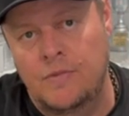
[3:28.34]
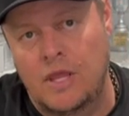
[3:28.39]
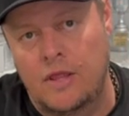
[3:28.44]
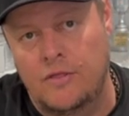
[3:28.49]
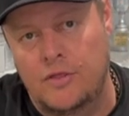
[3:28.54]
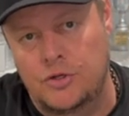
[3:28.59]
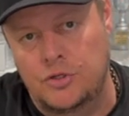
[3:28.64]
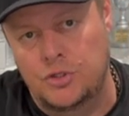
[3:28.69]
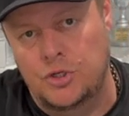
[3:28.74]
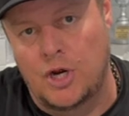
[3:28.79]

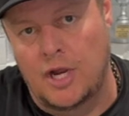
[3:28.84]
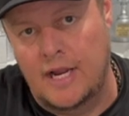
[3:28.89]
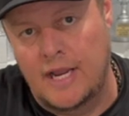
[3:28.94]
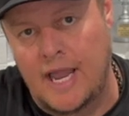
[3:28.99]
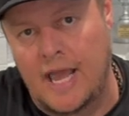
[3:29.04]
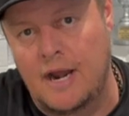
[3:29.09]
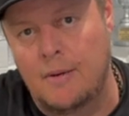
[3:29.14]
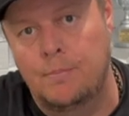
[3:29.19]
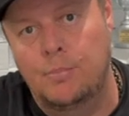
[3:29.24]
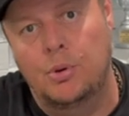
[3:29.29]
the truck
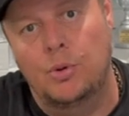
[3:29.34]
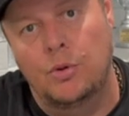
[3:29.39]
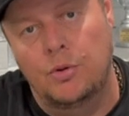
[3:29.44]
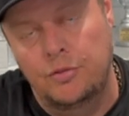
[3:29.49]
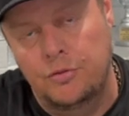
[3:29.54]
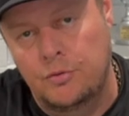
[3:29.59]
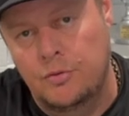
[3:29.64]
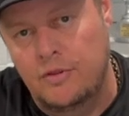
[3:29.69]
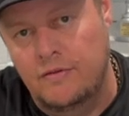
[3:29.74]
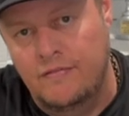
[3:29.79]
kind of pull
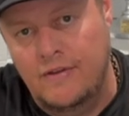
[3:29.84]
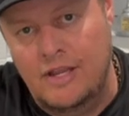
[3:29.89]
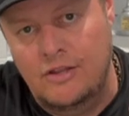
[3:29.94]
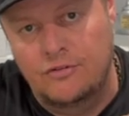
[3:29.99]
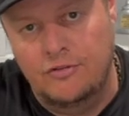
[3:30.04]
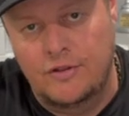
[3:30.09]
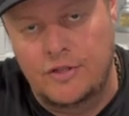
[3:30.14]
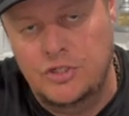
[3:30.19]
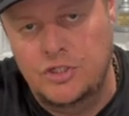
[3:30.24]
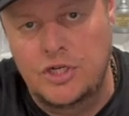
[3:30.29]
through the
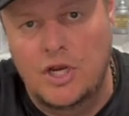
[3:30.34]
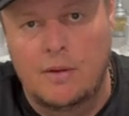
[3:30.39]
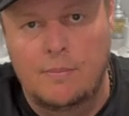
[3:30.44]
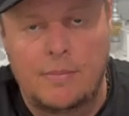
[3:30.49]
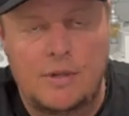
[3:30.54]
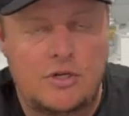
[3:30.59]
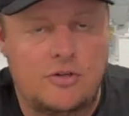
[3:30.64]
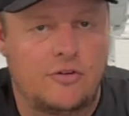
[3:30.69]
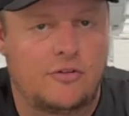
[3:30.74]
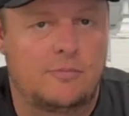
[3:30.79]
face of the
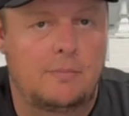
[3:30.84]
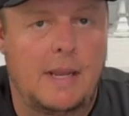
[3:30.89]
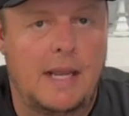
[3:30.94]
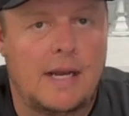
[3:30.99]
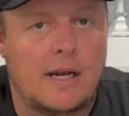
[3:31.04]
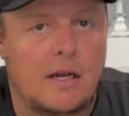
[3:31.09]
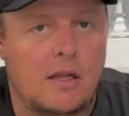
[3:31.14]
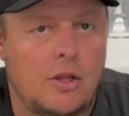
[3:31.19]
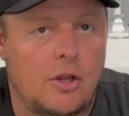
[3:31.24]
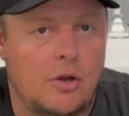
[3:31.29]
jump and just
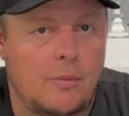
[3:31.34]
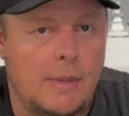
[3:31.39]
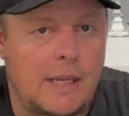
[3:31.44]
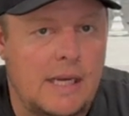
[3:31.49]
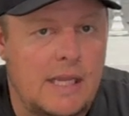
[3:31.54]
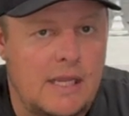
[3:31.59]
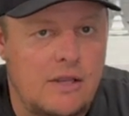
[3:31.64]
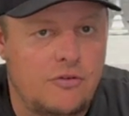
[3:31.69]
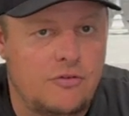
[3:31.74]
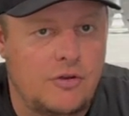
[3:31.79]
made it a little
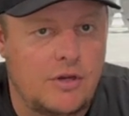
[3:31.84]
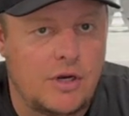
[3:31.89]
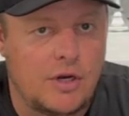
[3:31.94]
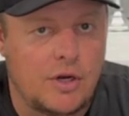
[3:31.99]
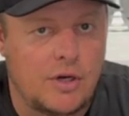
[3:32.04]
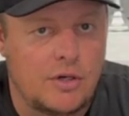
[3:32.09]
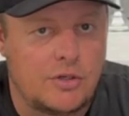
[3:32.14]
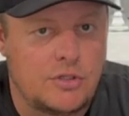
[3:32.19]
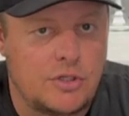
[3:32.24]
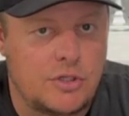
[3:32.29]
bit
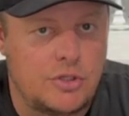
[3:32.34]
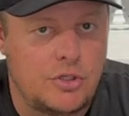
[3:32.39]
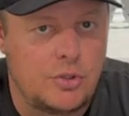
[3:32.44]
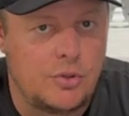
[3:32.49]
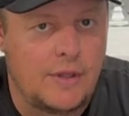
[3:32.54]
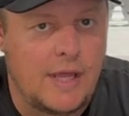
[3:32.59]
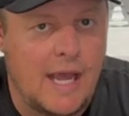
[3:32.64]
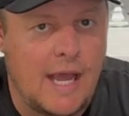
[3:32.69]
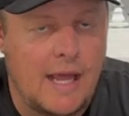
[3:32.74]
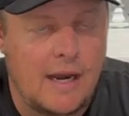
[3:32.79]
easier to
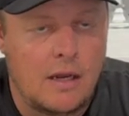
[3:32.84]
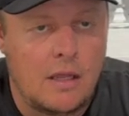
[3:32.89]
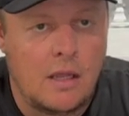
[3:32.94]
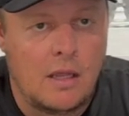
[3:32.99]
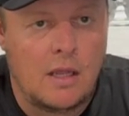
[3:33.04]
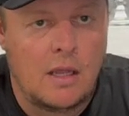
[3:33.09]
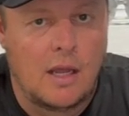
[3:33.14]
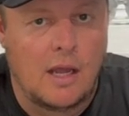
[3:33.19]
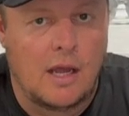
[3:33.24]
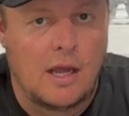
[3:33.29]
do that.
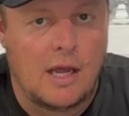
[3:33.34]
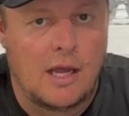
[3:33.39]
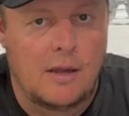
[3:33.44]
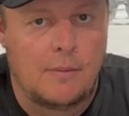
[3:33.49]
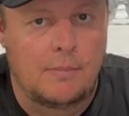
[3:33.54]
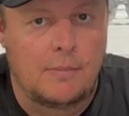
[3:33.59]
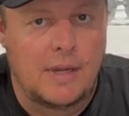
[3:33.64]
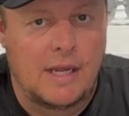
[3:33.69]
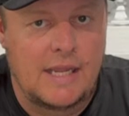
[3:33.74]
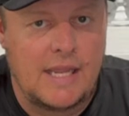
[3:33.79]

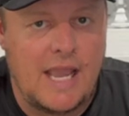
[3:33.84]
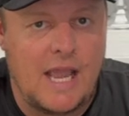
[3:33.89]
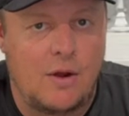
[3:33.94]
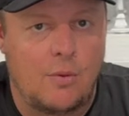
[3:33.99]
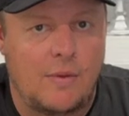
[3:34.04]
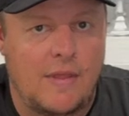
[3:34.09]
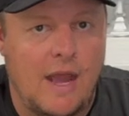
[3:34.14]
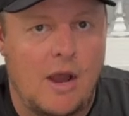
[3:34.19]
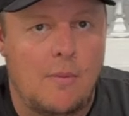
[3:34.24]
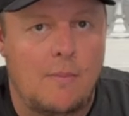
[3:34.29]
Um, again,
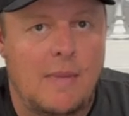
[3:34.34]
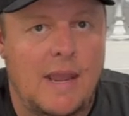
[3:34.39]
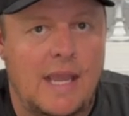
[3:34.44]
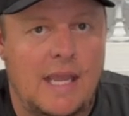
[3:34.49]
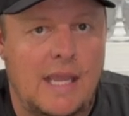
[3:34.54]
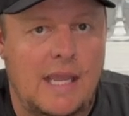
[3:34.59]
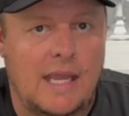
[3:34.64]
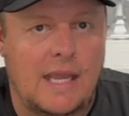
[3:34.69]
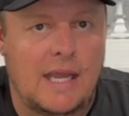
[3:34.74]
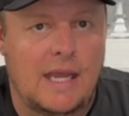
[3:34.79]
without
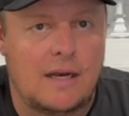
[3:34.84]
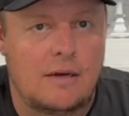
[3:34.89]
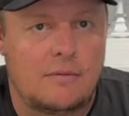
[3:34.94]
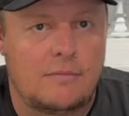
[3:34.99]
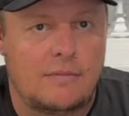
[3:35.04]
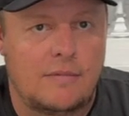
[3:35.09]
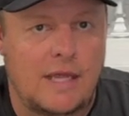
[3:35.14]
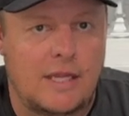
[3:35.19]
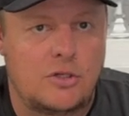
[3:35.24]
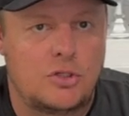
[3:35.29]
making it
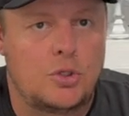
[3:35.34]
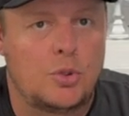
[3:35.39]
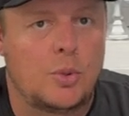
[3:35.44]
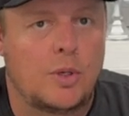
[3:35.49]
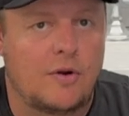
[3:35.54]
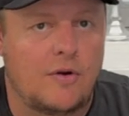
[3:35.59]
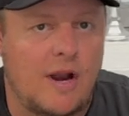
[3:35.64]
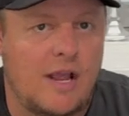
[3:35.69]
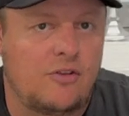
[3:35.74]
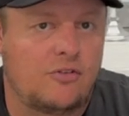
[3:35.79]
like too
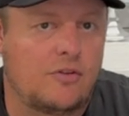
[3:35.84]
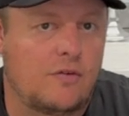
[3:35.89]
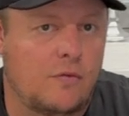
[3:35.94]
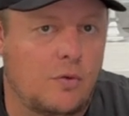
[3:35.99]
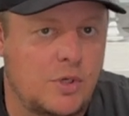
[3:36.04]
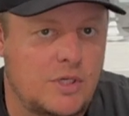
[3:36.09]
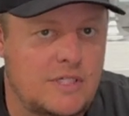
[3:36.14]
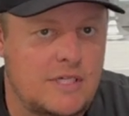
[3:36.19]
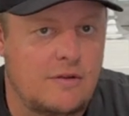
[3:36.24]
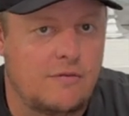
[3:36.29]
aggressive
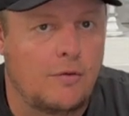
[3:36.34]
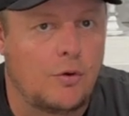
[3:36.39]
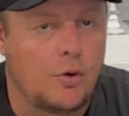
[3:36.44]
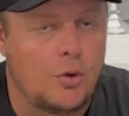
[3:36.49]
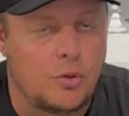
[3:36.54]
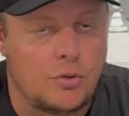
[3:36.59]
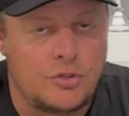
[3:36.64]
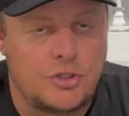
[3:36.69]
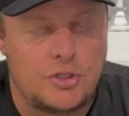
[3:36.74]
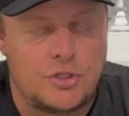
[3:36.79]
or
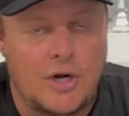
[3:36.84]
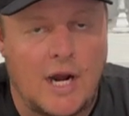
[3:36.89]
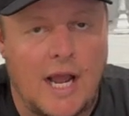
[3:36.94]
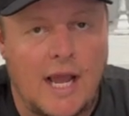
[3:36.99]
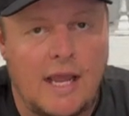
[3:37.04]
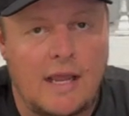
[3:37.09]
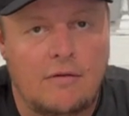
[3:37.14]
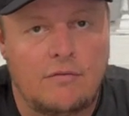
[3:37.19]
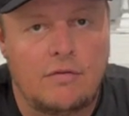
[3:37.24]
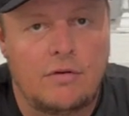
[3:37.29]
difficult to
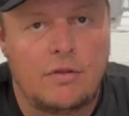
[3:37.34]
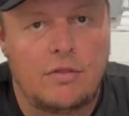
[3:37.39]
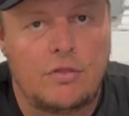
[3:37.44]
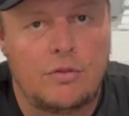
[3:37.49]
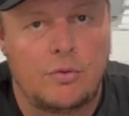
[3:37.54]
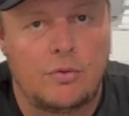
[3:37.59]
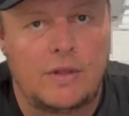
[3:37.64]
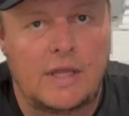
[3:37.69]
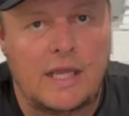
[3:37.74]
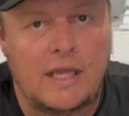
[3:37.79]
drive
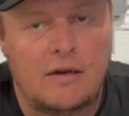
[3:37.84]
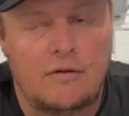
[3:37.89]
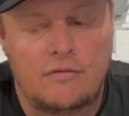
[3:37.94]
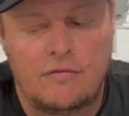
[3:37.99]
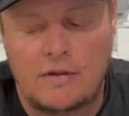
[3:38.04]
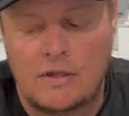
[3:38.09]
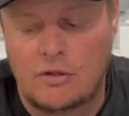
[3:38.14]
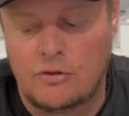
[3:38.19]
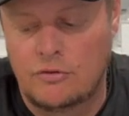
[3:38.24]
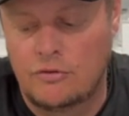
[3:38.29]
through the
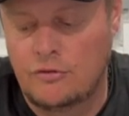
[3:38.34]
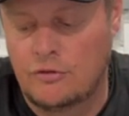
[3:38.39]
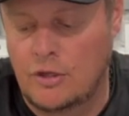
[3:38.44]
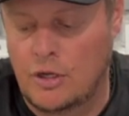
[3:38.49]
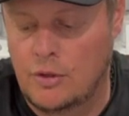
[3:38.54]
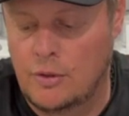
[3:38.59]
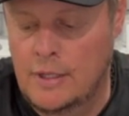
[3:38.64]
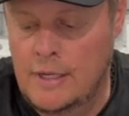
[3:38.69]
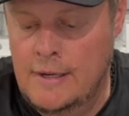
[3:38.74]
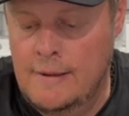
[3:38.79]
infield.
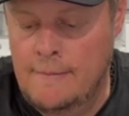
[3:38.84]
So